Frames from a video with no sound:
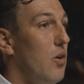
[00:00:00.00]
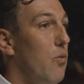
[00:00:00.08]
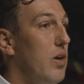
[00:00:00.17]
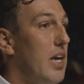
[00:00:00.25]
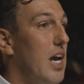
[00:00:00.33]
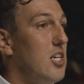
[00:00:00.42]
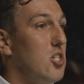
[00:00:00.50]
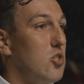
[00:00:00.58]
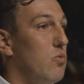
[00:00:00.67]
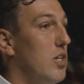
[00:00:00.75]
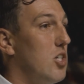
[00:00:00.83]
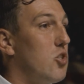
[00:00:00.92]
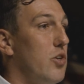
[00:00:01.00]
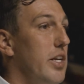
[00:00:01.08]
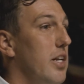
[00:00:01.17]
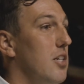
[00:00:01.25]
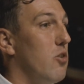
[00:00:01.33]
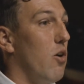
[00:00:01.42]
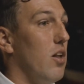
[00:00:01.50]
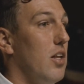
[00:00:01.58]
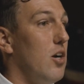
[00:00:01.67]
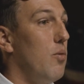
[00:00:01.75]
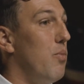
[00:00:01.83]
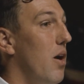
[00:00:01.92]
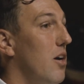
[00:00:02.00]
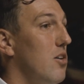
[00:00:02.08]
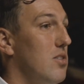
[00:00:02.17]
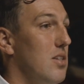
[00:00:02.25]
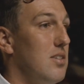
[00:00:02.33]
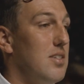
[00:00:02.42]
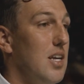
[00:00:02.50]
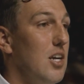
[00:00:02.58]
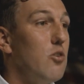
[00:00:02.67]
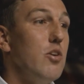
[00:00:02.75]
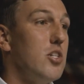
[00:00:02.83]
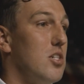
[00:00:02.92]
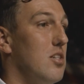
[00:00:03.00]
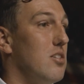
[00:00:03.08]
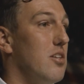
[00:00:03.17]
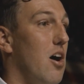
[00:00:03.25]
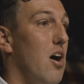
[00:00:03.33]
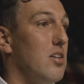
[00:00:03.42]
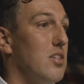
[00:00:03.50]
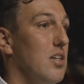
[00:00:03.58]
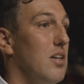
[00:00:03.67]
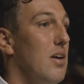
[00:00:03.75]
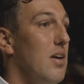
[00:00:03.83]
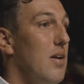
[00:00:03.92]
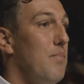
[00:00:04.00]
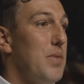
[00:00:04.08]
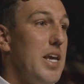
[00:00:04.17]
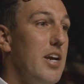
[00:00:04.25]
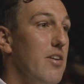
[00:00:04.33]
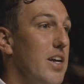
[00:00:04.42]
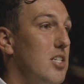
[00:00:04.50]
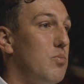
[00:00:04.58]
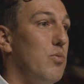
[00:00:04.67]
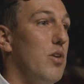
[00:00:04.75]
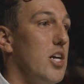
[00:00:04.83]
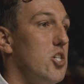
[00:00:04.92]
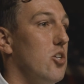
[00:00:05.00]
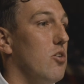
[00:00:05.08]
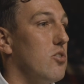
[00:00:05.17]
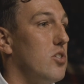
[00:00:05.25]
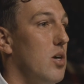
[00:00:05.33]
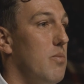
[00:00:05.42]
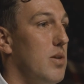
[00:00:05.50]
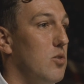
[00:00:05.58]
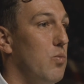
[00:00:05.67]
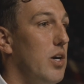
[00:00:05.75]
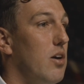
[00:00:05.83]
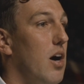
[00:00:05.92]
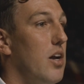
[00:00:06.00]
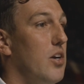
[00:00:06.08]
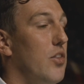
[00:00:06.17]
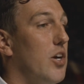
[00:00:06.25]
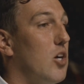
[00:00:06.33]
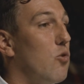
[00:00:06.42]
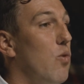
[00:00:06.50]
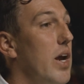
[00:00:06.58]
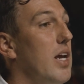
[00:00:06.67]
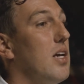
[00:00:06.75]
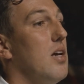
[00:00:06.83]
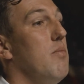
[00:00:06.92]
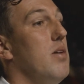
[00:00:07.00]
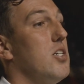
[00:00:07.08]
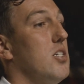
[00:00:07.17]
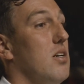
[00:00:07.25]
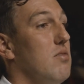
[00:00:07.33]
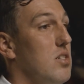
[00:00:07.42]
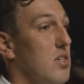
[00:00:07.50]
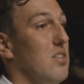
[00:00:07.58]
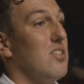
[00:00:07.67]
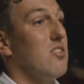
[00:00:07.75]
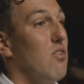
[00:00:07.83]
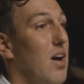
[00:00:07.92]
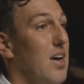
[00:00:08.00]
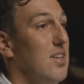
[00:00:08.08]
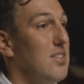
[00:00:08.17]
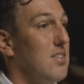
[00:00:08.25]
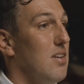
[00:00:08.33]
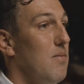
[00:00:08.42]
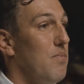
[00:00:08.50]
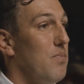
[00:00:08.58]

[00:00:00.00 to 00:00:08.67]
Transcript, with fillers: We can't just retreat into our little bunkers and sing Christian songs and hear inspirational sermons. We are under the great commission of Jesus Christ